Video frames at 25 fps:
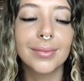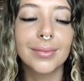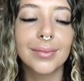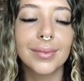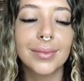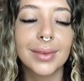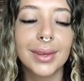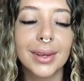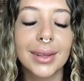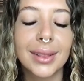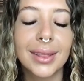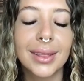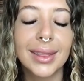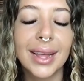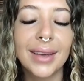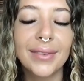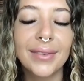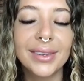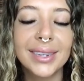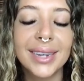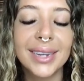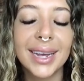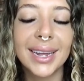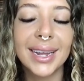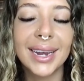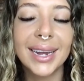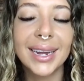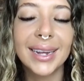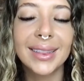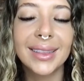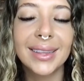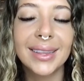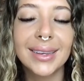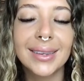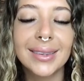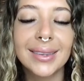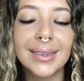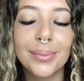Levitating in this
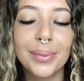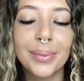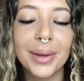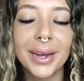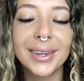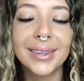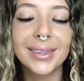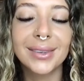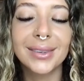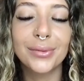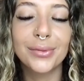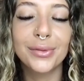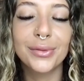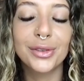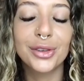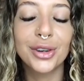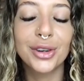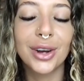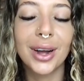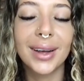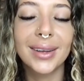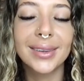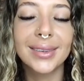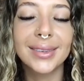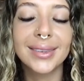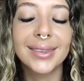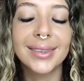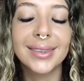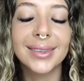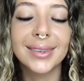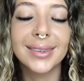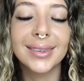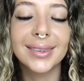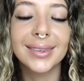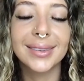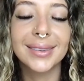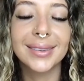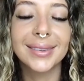space of trust,
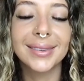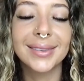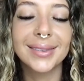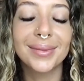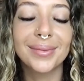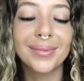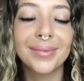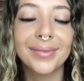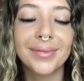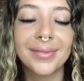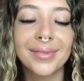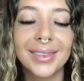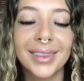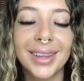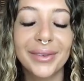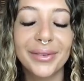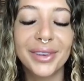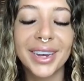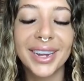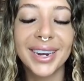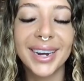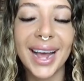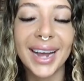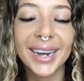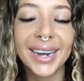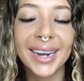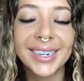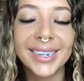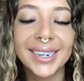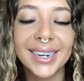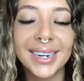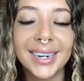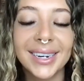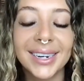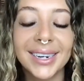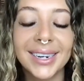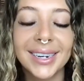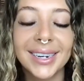of connection,